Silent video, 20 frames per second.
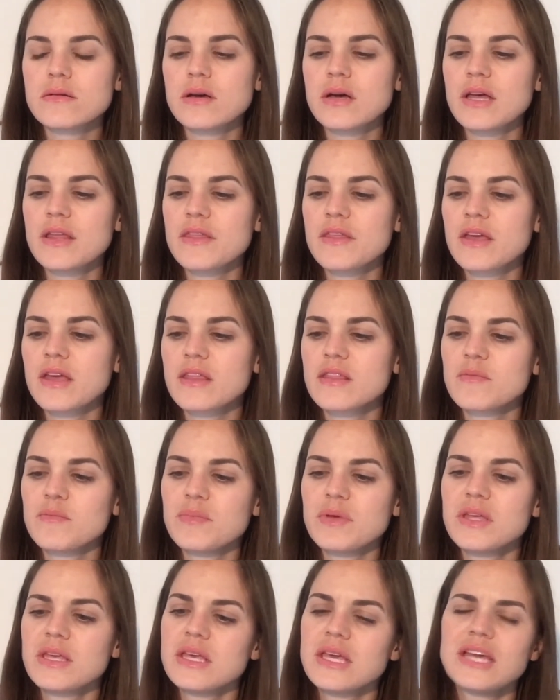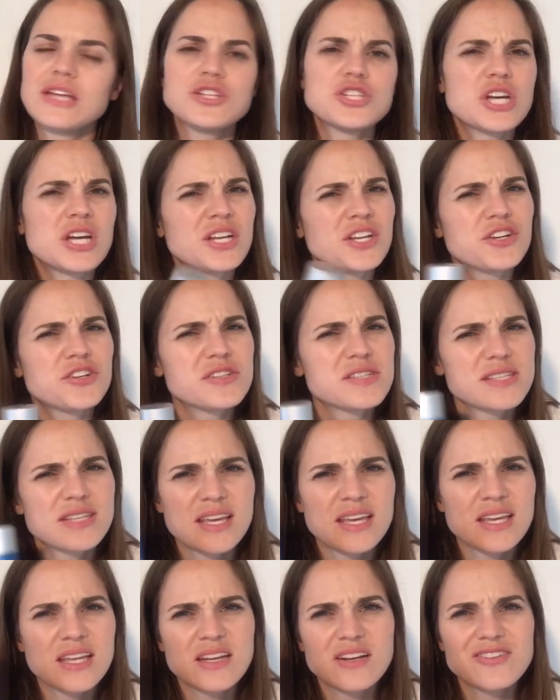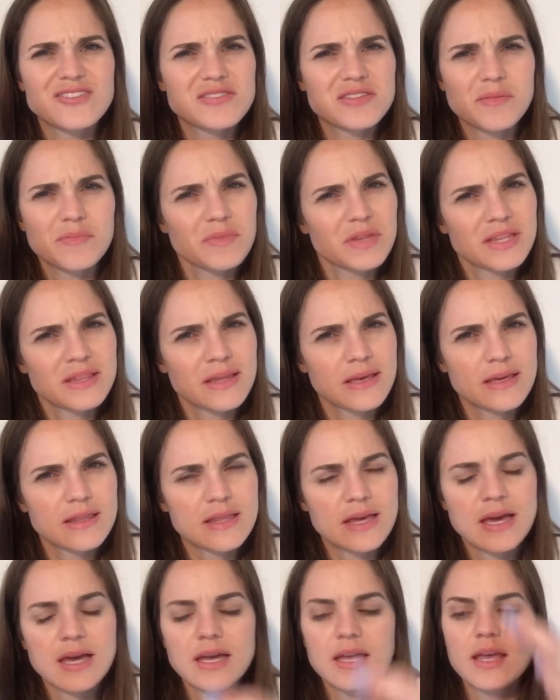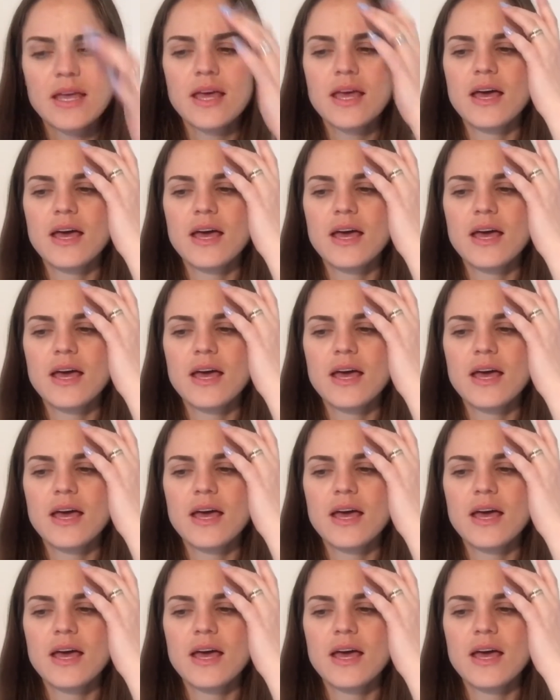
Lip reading: I think, the pH on your skin or something like that.